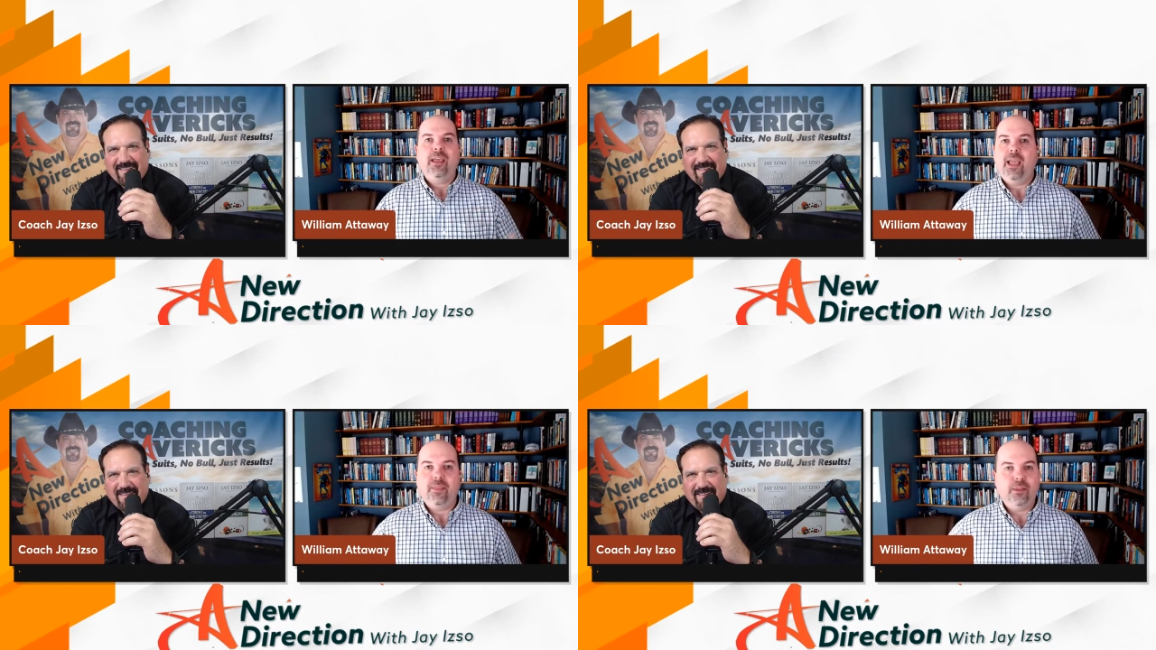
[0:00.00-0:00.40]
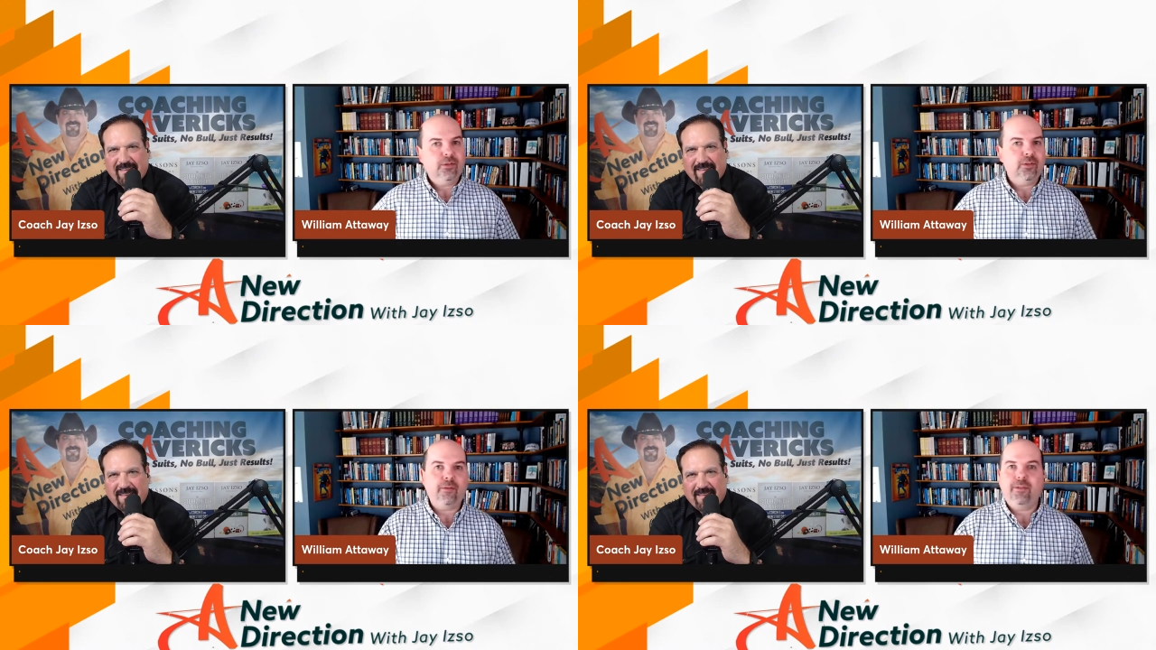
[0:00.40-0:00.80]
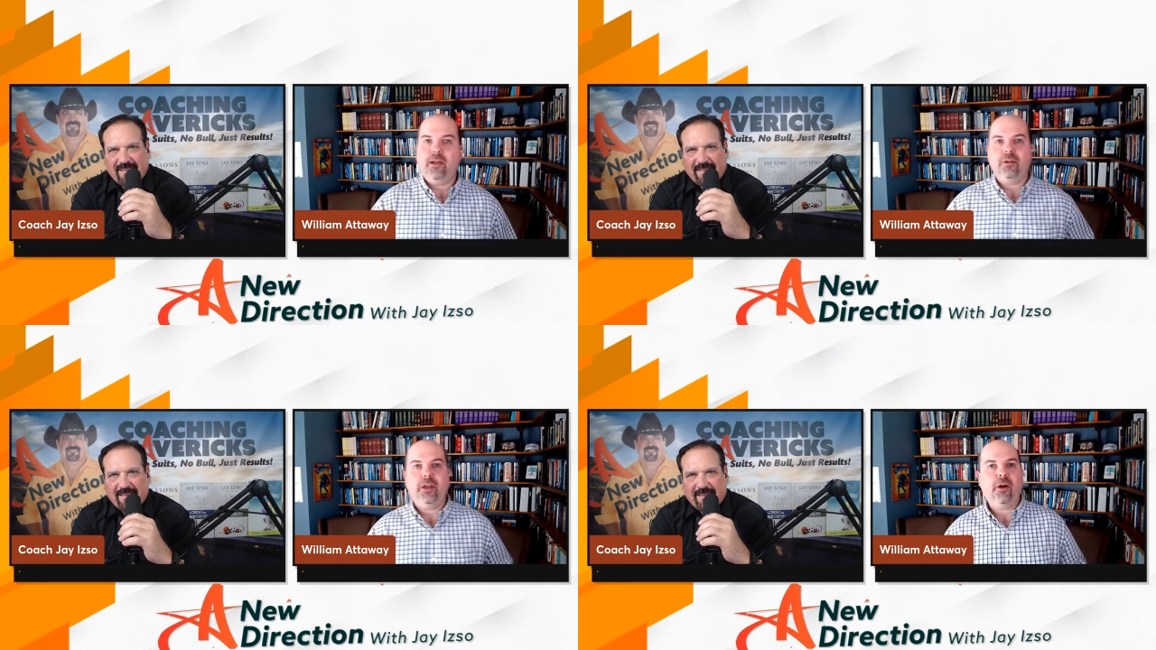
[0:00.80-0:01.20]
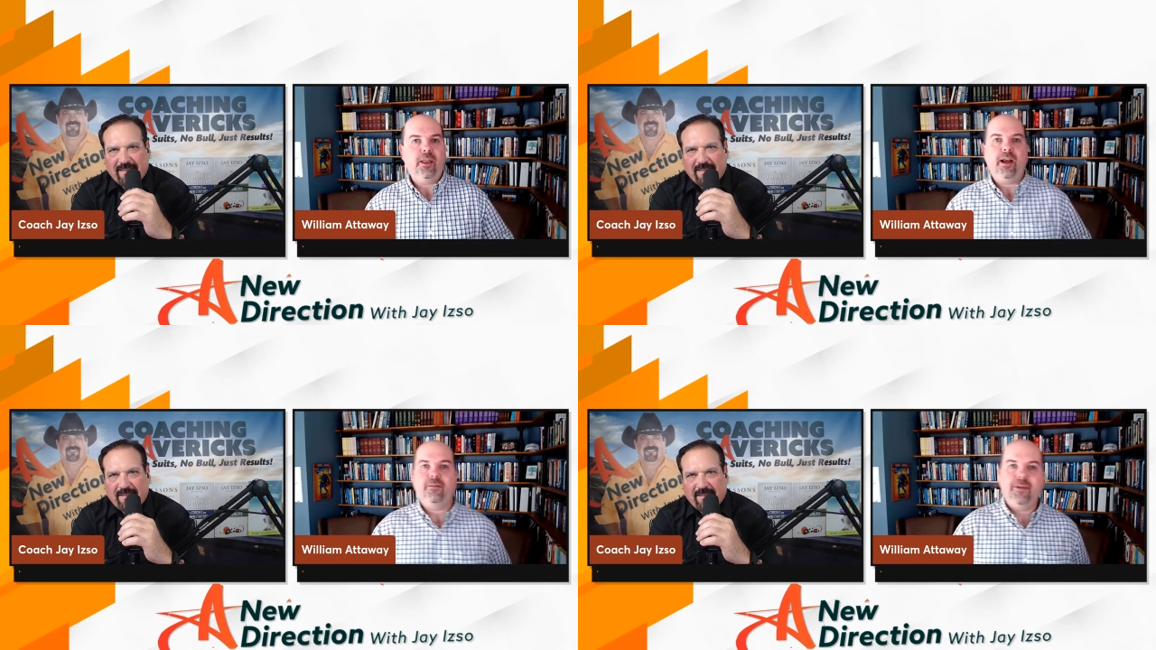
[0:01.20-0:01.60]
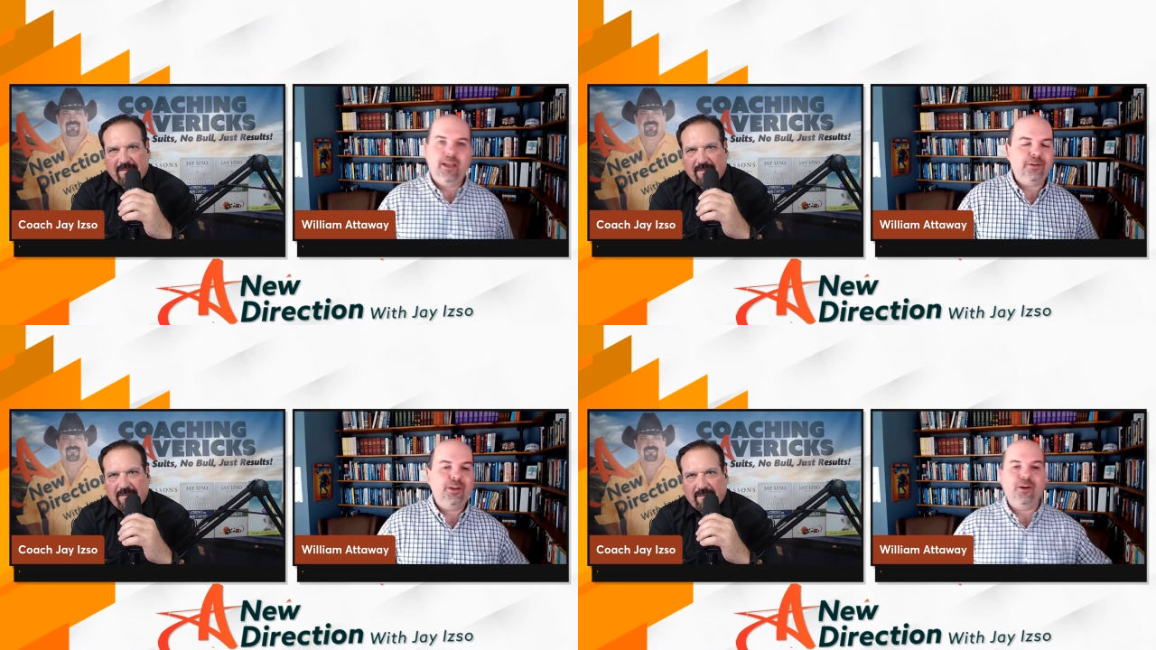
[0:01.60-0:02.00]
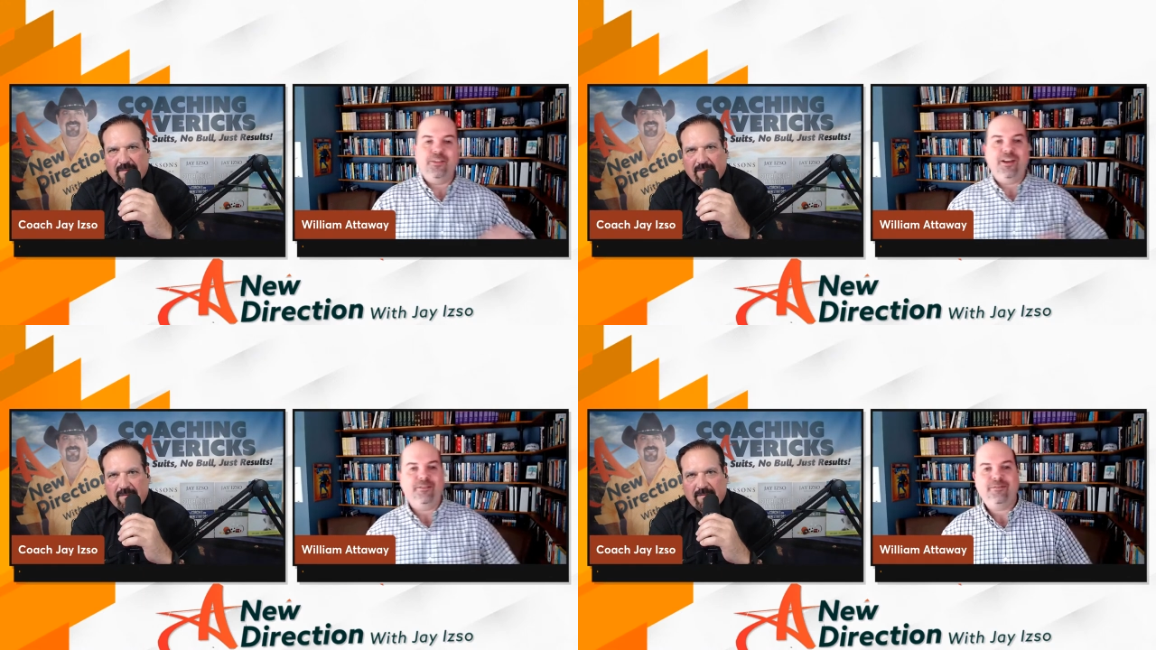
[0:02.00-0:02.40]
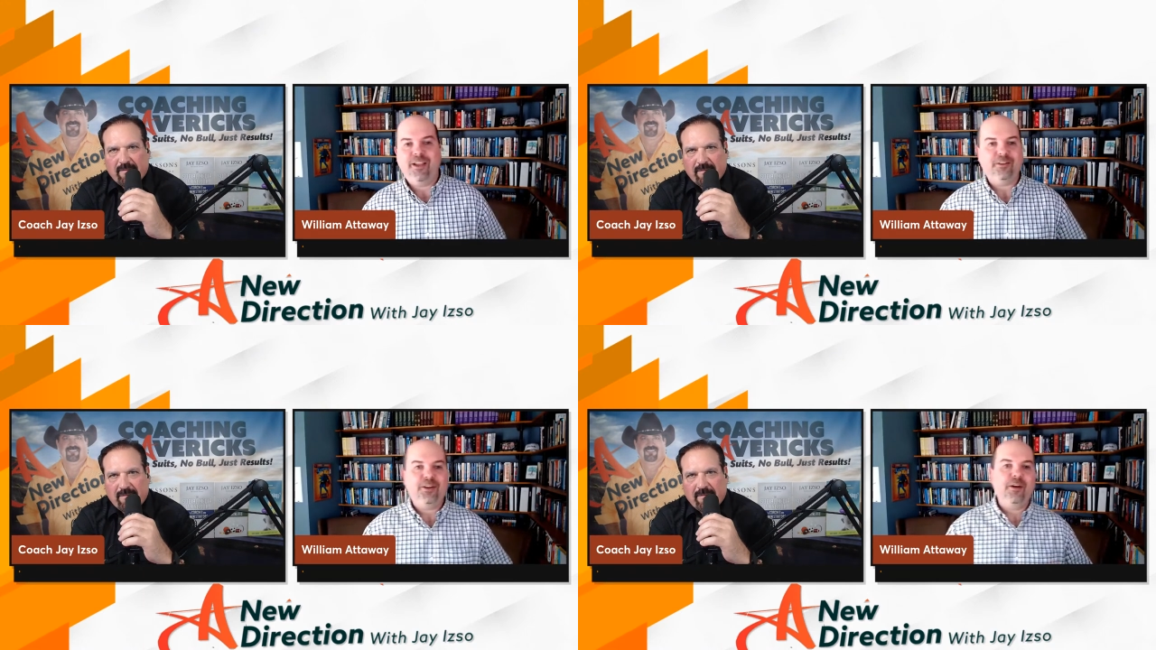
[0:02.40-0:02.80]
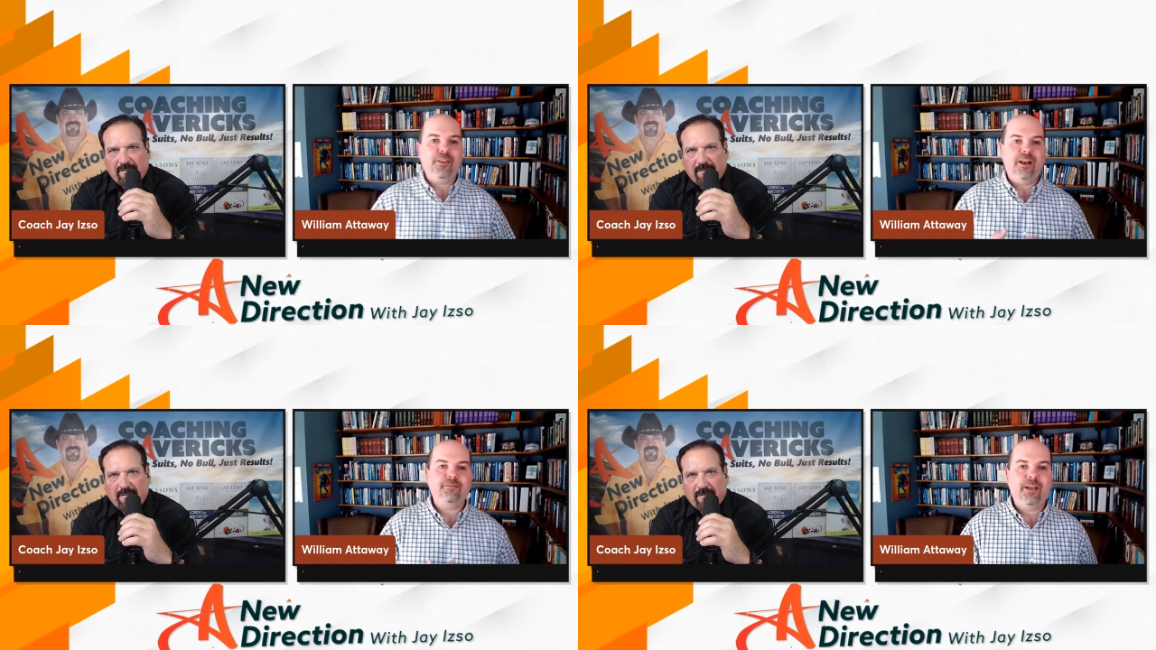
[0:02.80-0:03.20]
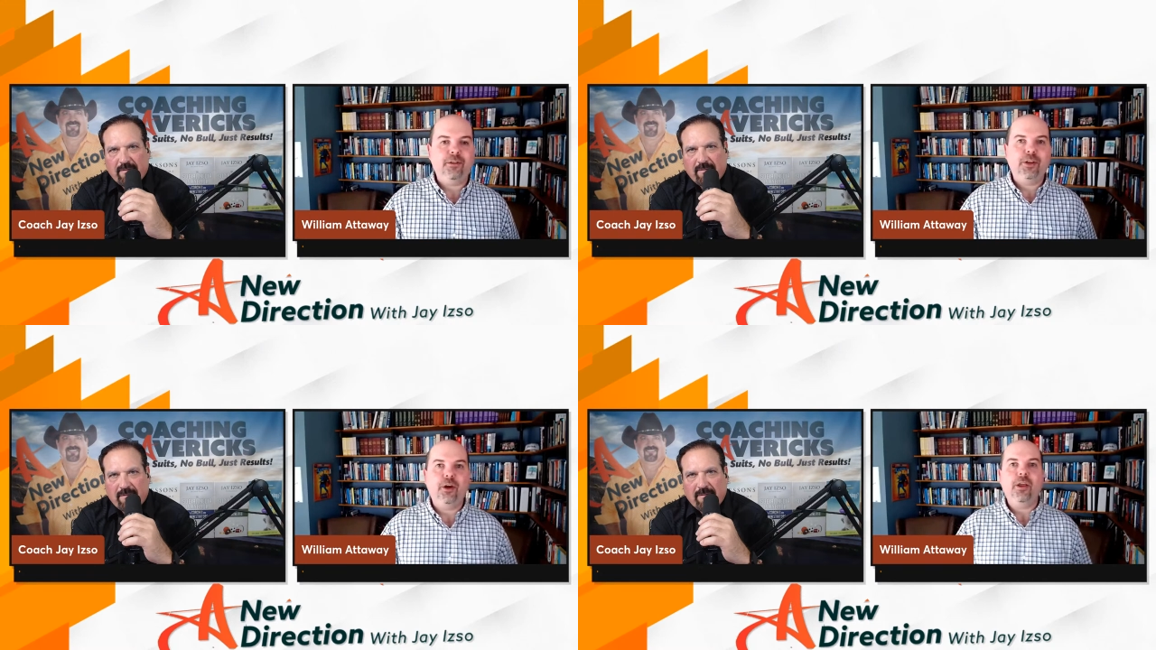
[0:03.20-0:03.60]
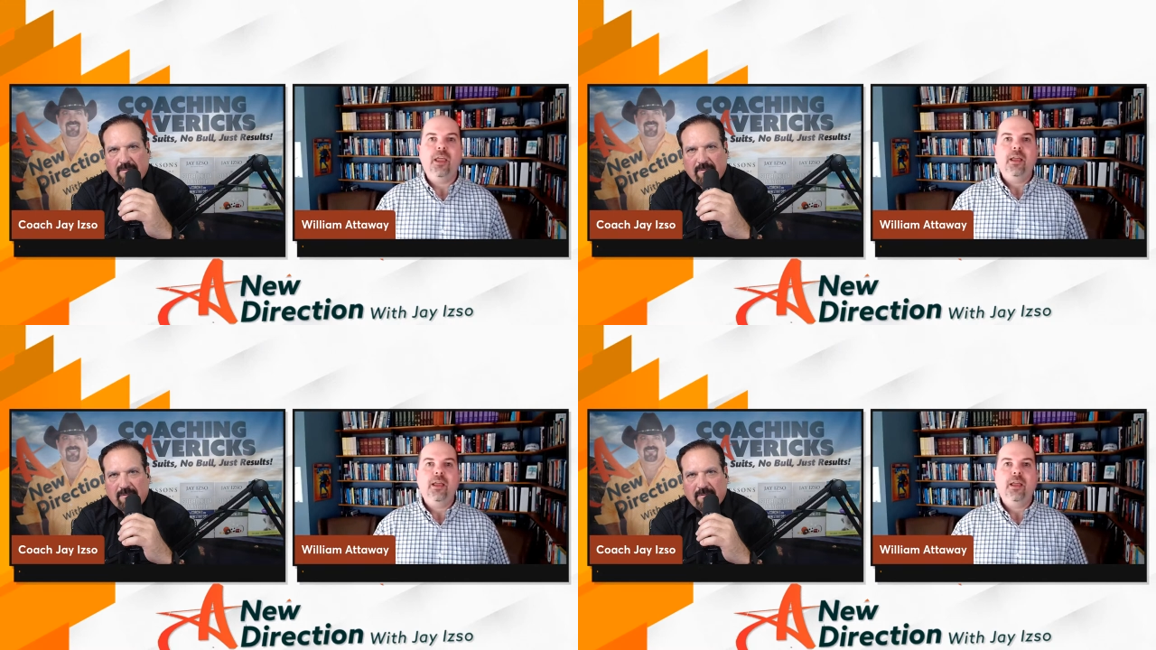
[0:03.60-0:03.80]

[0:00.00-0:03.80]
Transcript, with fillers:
Speaker 1: And this is I failed here, and then I failed here, and then I failed here, and then I failed here.